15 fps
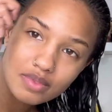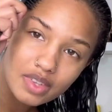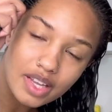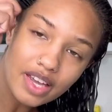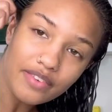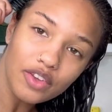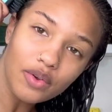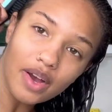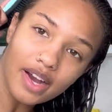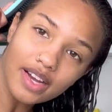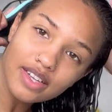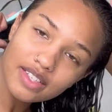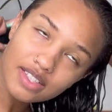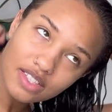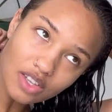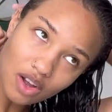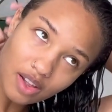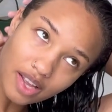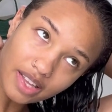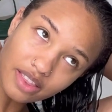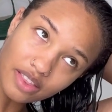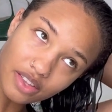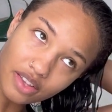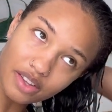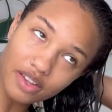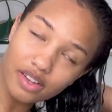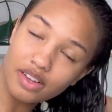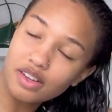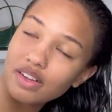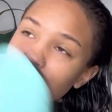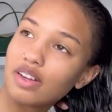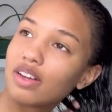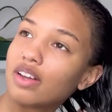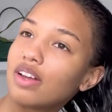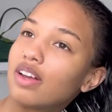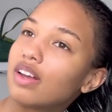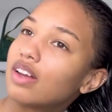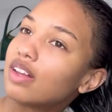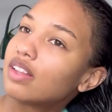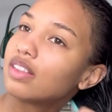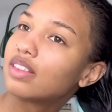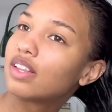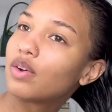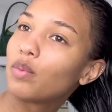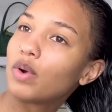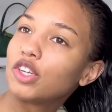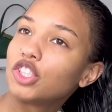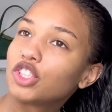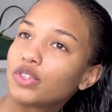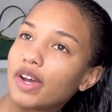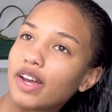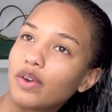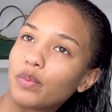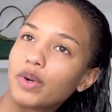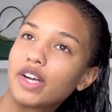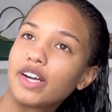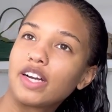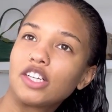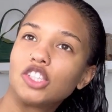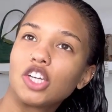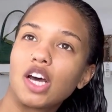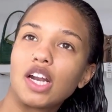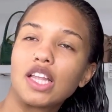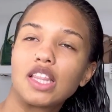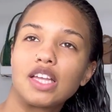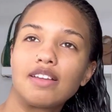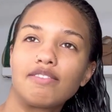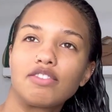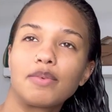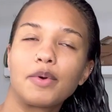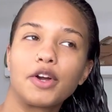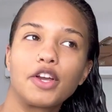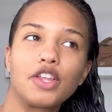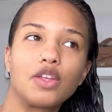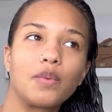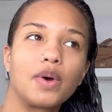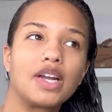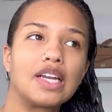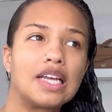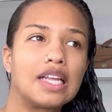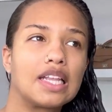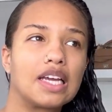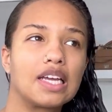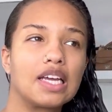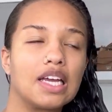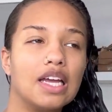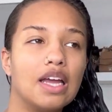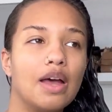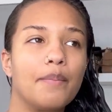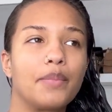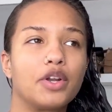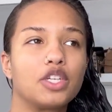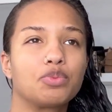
If you guys saw like the one trend where Jonathan from Are You the One, he like put his